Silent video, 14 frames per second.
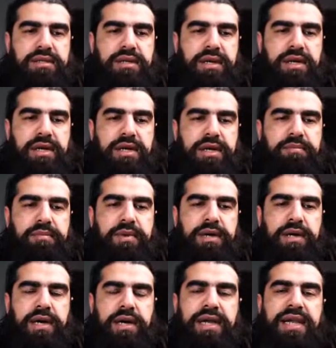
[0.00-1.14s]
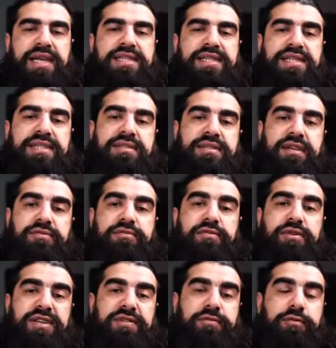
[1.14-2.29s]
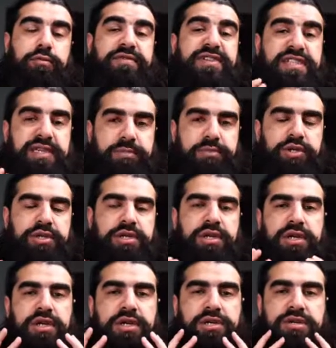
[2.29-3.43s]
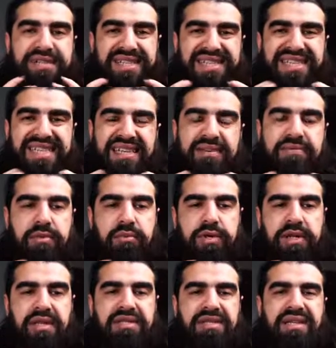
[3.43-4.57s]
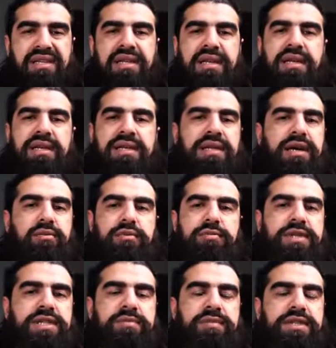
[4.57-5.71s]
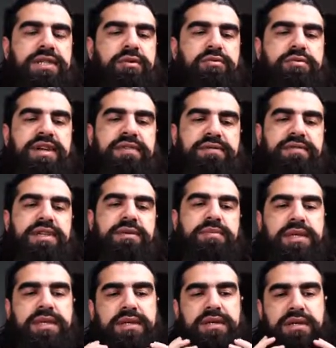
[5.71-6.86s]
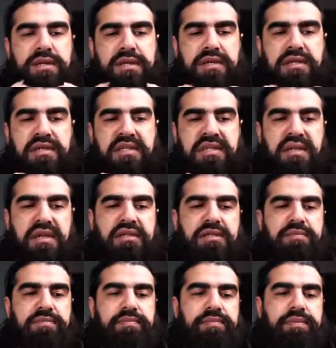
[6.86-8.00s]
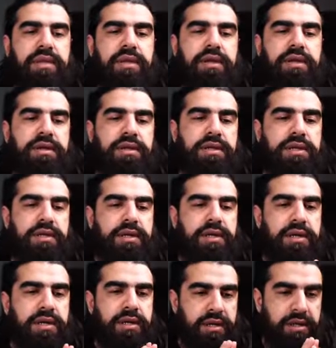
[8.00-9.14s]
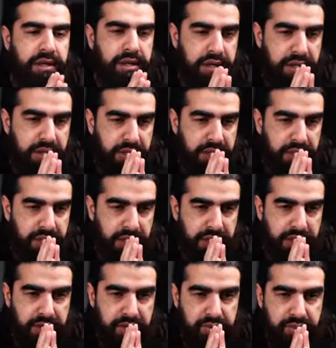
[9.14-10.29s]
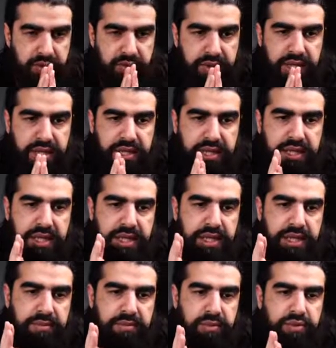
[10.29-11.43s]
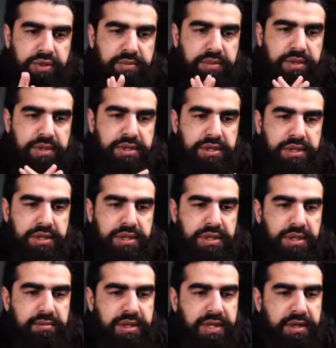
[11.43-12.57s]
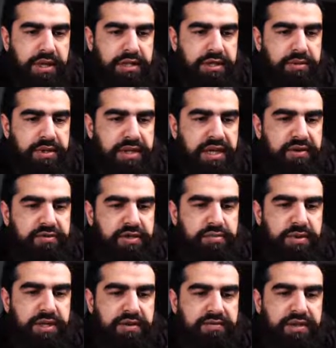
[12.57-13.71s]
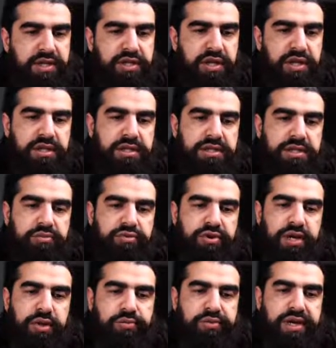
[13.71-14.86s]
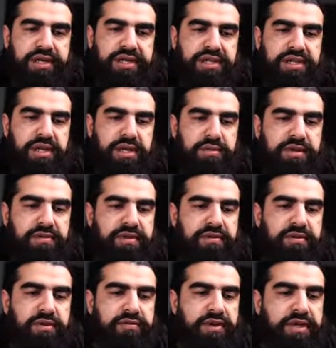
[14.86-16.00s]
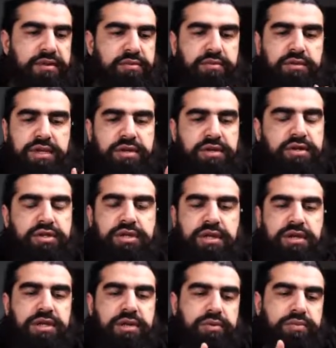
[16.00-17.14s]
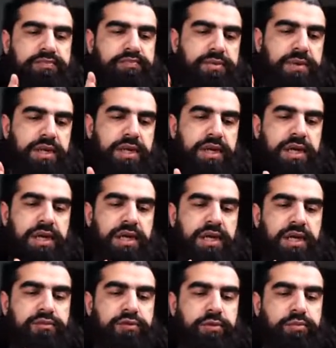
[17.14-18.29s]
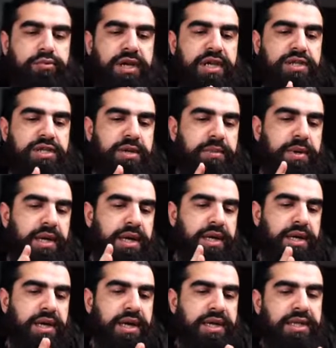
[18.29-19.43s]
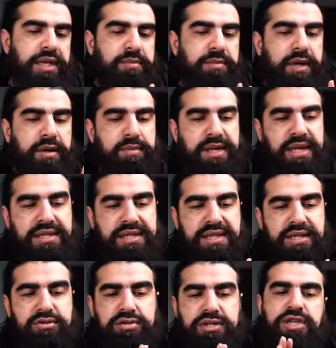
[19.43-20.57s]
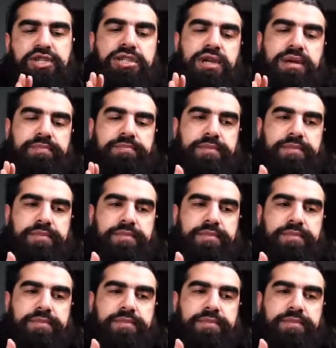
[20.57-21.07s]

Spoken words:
Unless it's done for a form of deception to deceive someone else, then that would be something that would definitely be disliked. Rona Hakim, would a person be accountable on the day of judgment if their child doesn't pray or practice Islam, even if you advise them no, inshallah they won't. If you pray in jama'ah and the imam gets into sajda,